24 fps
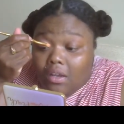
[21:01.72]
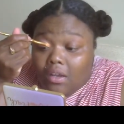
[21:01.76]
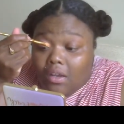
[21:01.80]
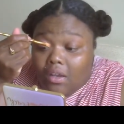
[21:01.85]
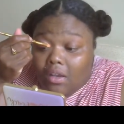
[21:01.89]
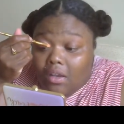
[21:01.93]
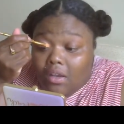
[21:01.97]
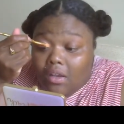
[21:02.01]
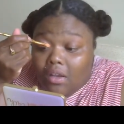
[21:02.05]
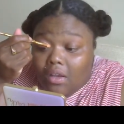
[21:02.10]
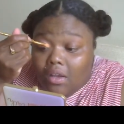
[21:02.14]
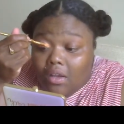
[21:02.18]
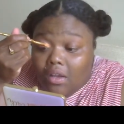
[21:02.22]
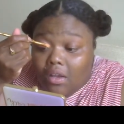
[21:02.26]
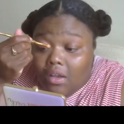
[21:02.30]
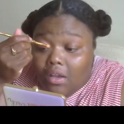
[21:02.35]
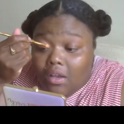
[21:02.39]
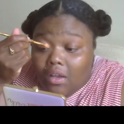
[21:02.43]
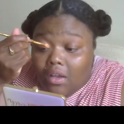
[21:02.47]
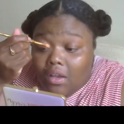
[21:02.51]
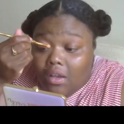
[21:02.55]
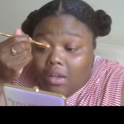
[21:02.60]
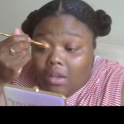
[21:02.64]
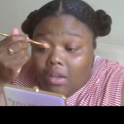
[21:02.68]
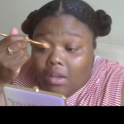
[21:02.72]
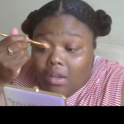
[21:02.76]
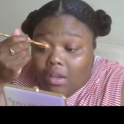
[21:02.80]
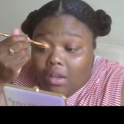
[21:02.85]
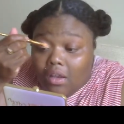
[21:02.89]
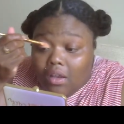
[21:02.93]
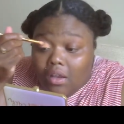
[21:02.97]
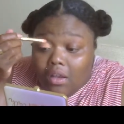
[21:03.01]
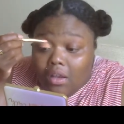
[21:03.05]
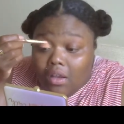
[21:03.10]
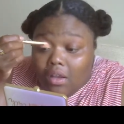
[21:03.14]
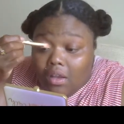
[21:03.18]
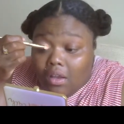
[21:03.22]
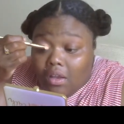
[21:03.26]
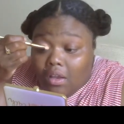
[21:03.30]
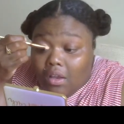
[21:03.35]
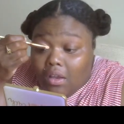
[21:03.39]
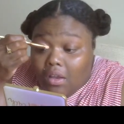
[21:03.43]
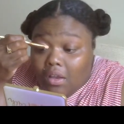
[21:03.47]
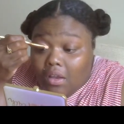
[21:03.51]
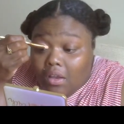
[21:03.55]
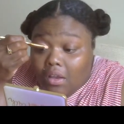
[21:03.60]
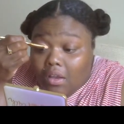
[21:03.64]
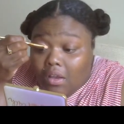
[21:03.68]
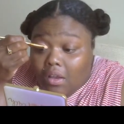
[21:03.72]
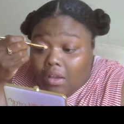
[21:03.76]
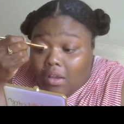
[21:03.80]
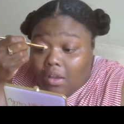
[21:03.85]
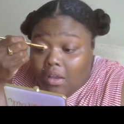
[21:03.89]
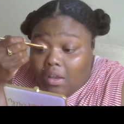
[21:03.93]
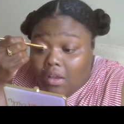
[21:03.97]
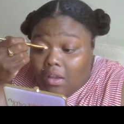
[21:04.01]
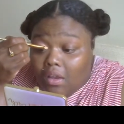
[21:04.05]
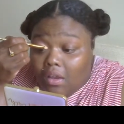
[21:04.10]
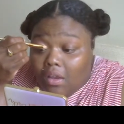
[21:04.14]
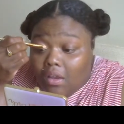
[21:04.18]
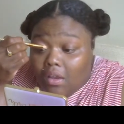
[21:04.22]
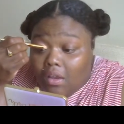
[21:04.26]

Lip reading: [no speech]